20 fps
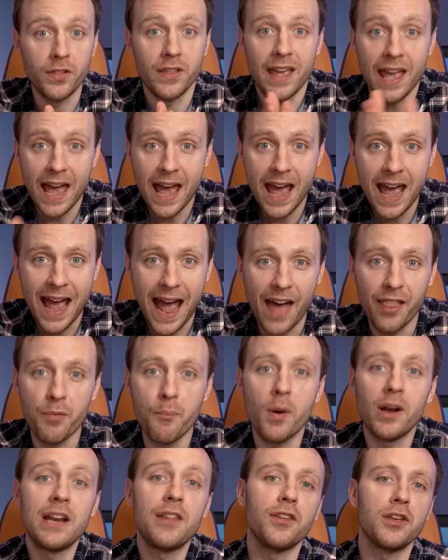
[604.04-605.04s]
the Air, and the
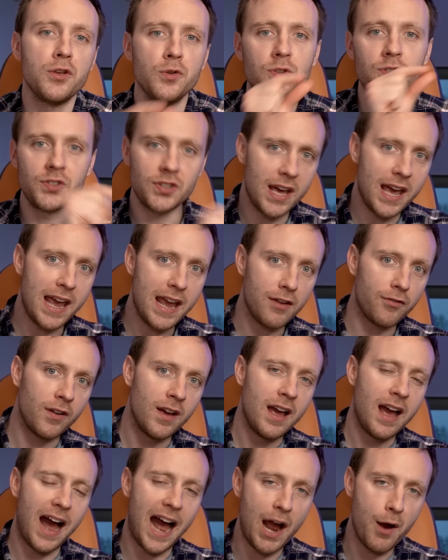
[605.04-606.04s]
money that you save,
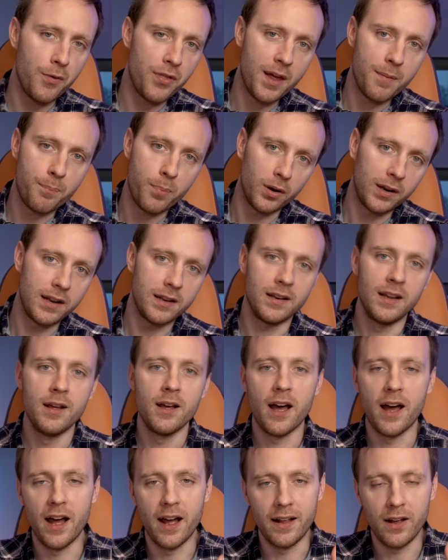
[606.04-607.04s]
I would then put in
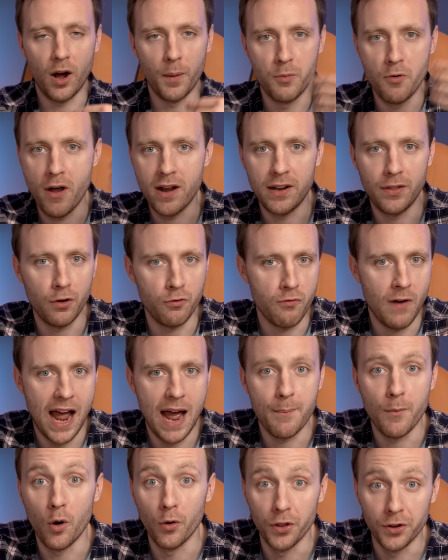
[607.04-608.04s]
uh, upgrading the
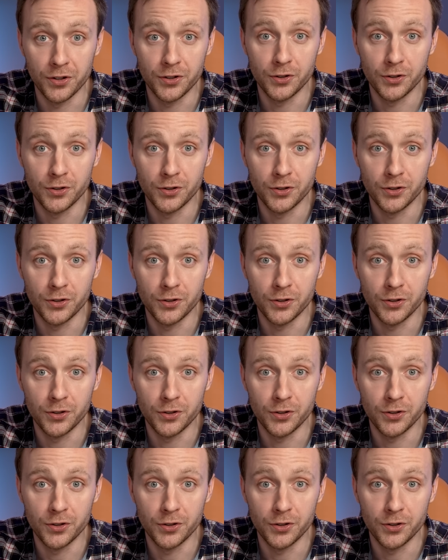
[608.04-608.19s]
RAM or the